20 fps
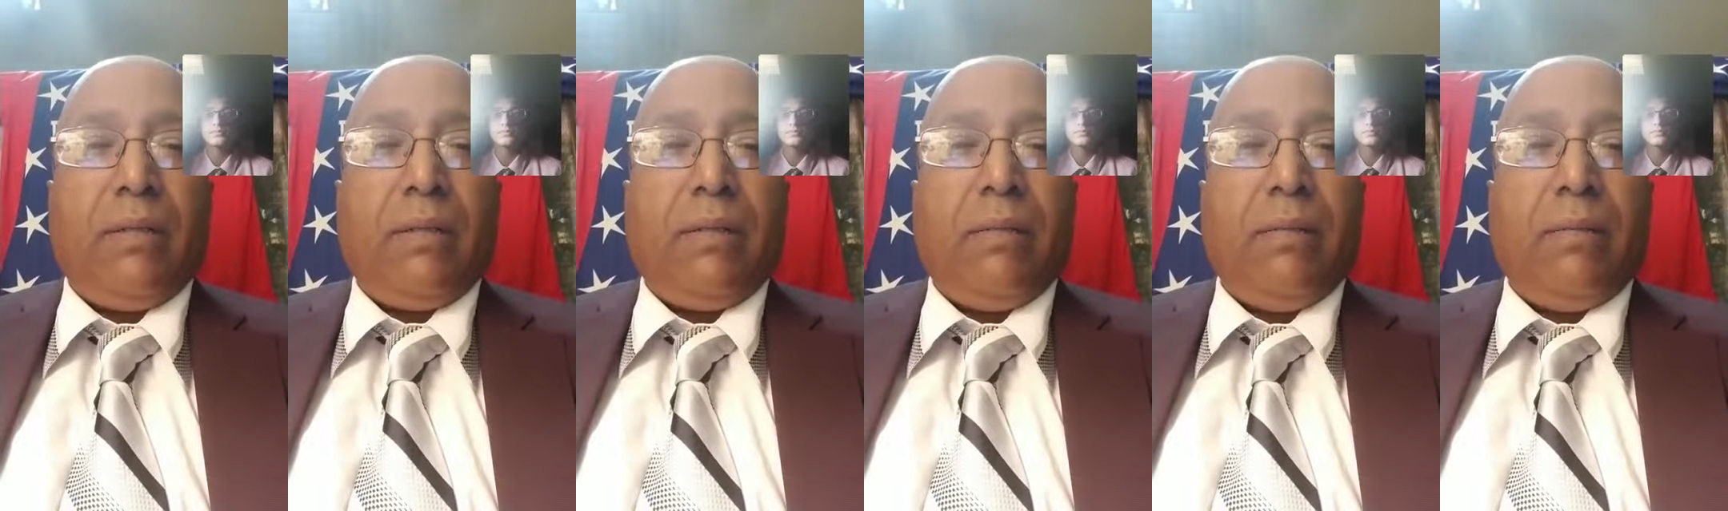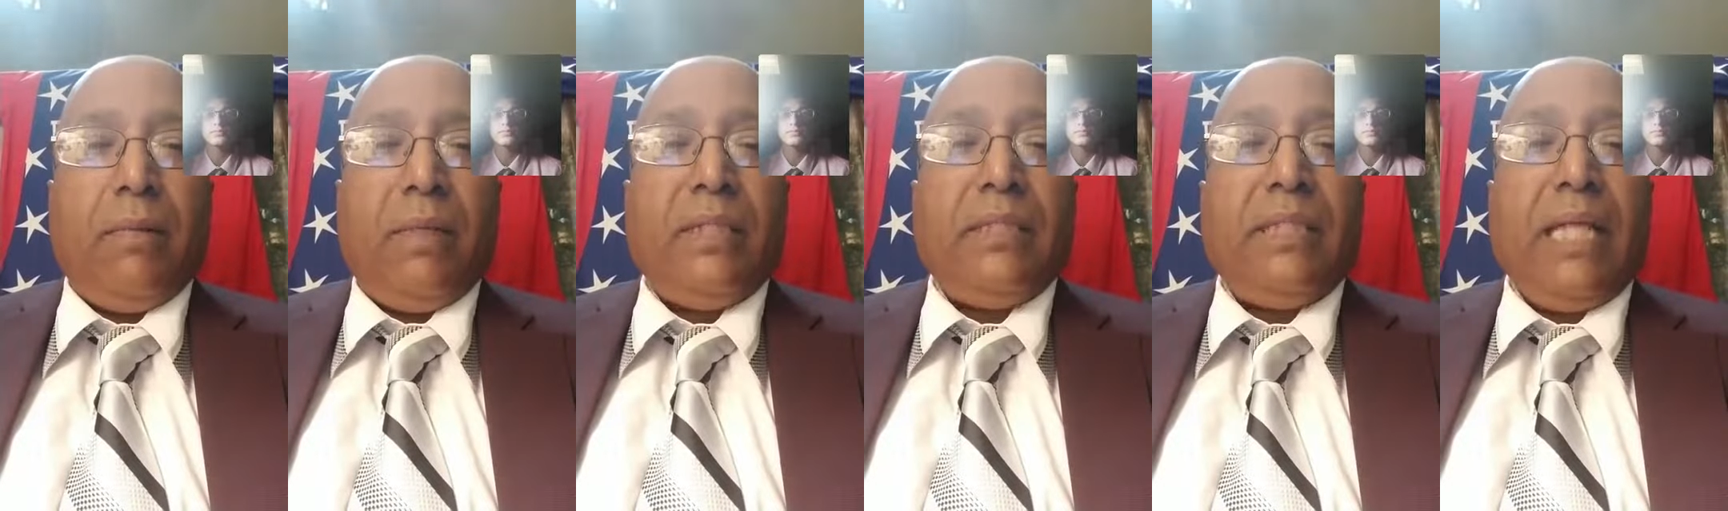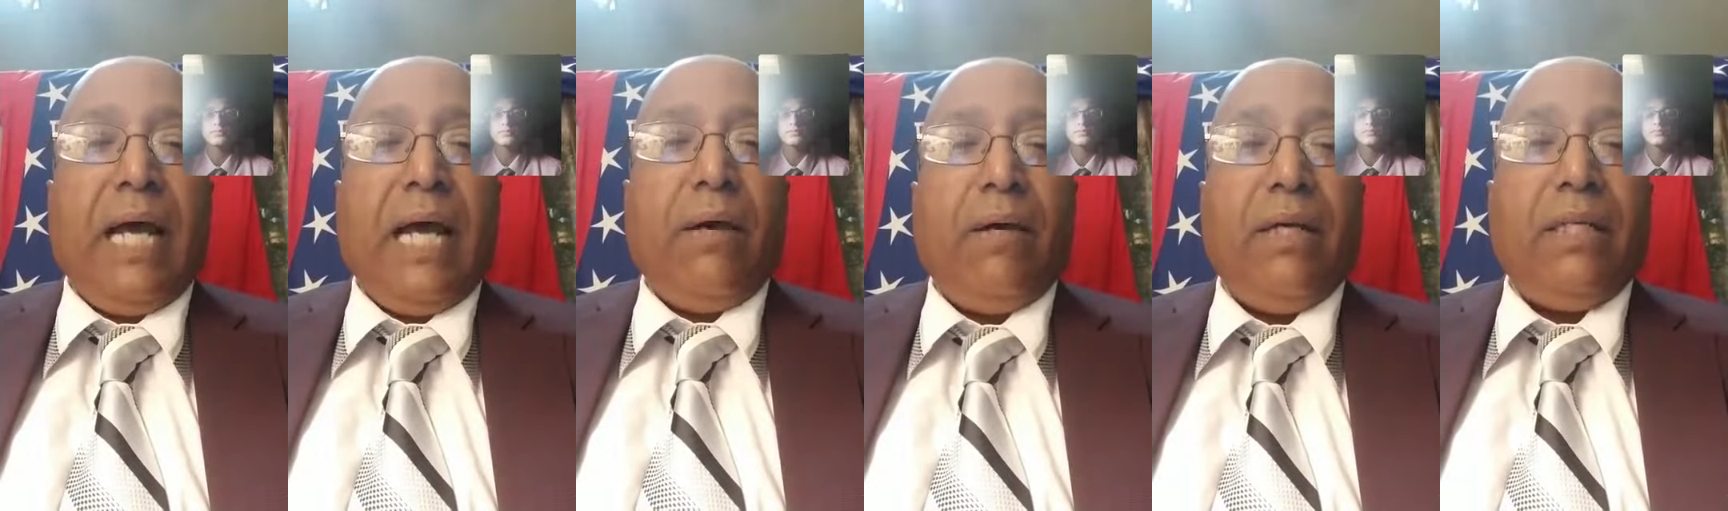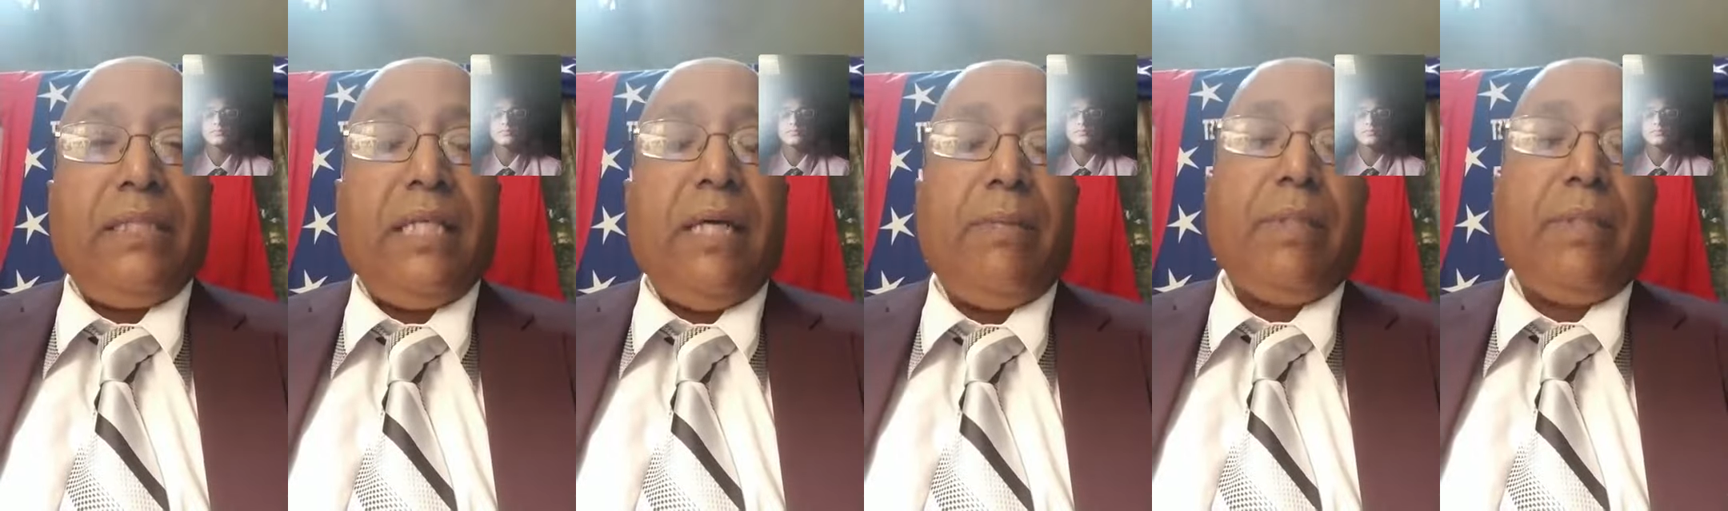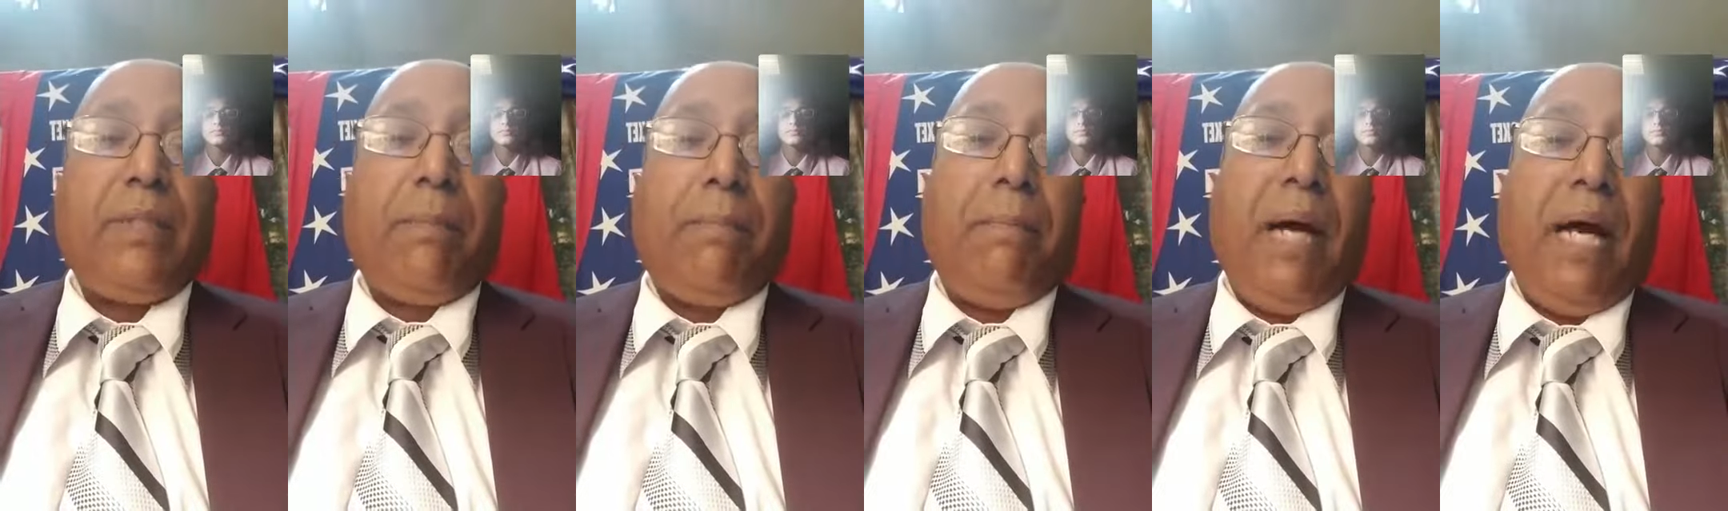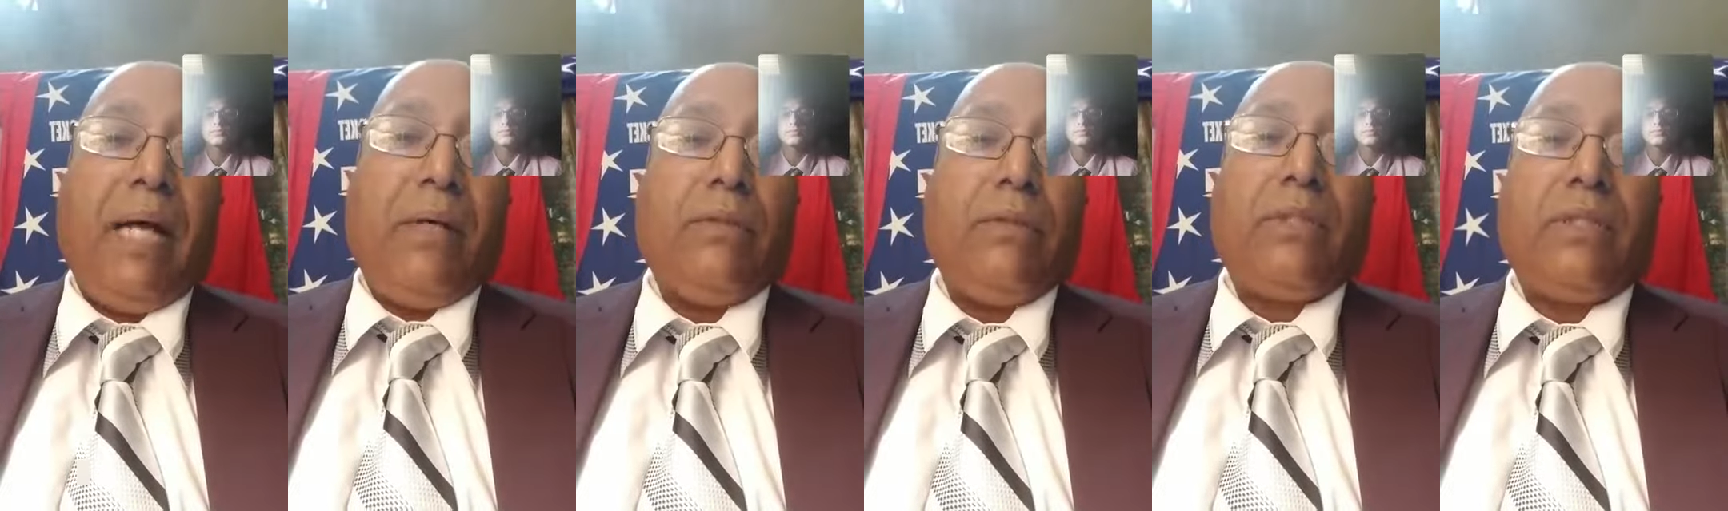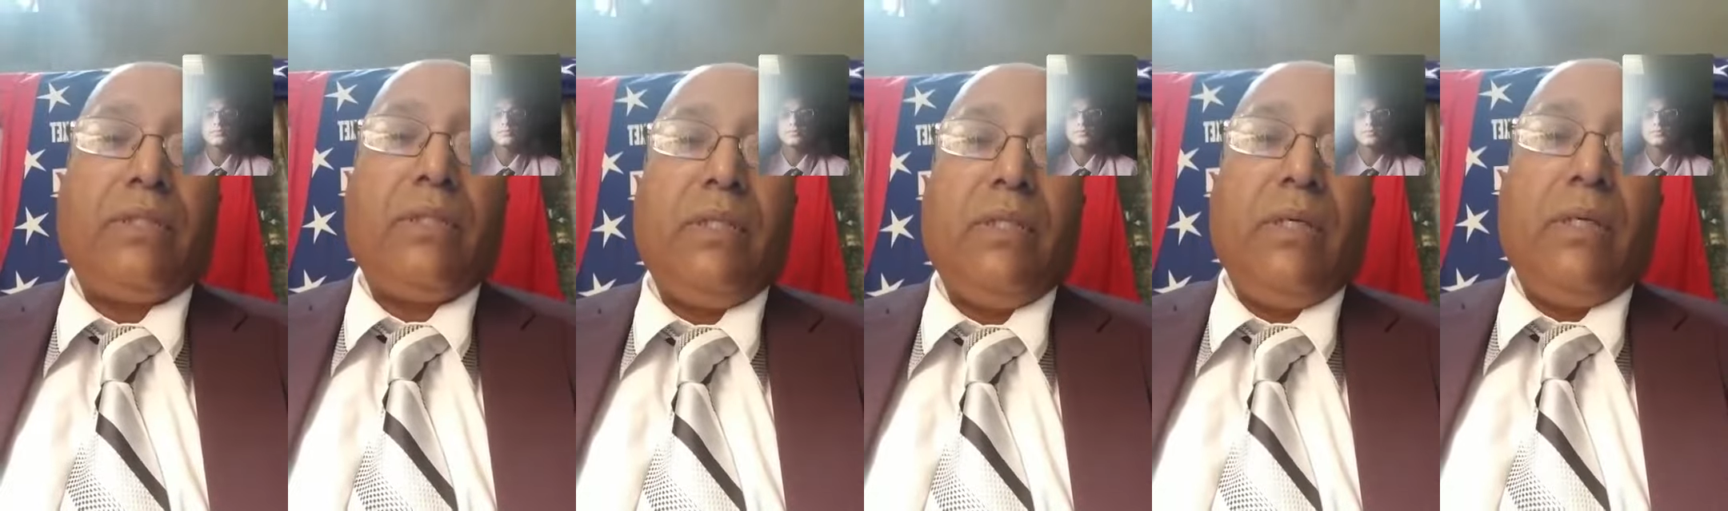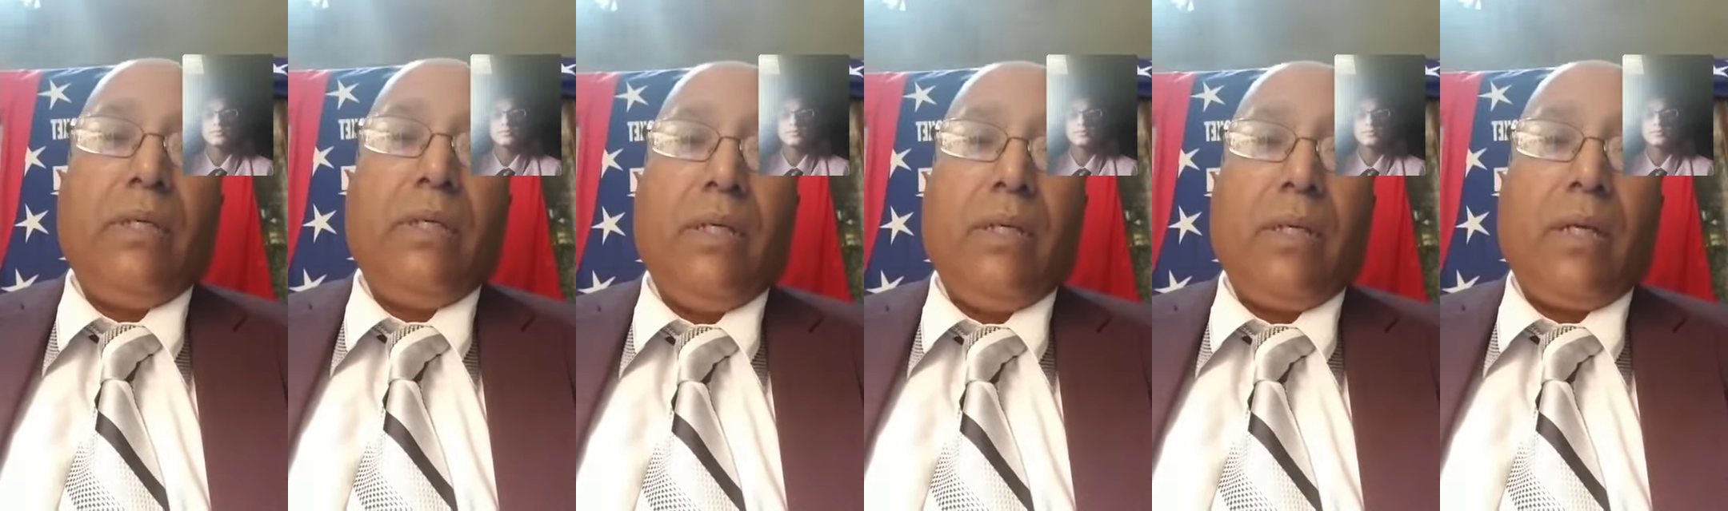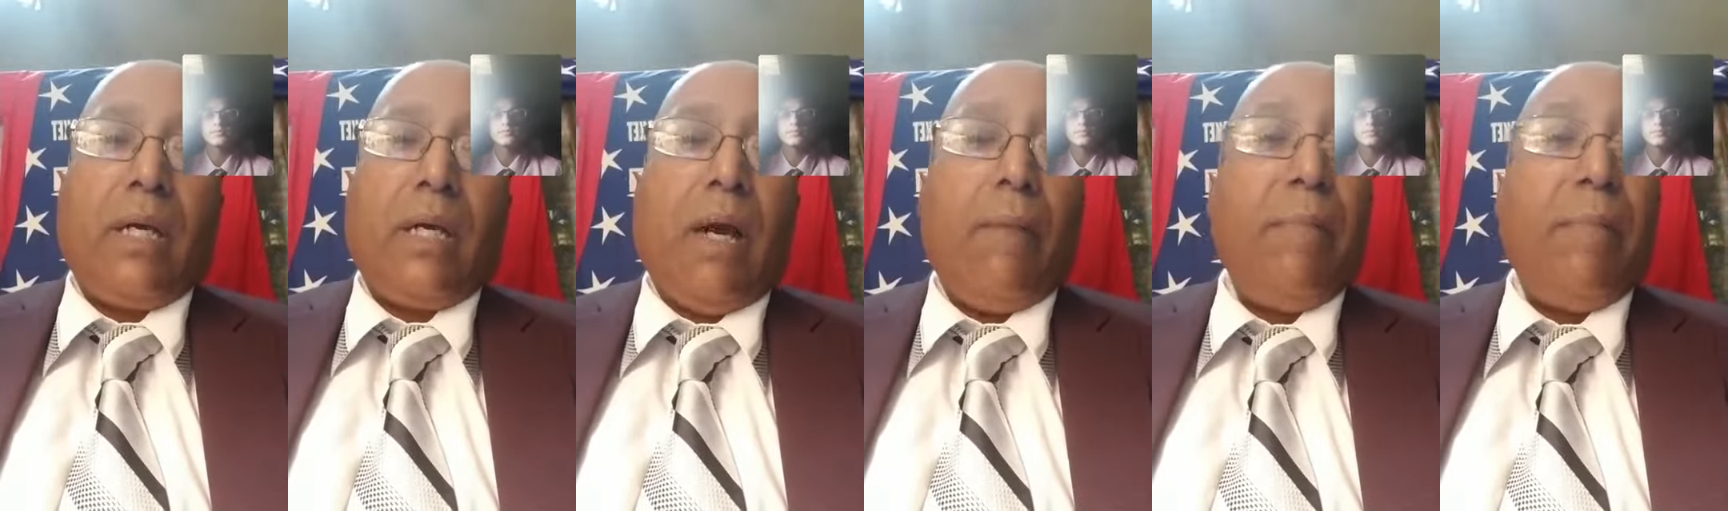is able to bounce coming in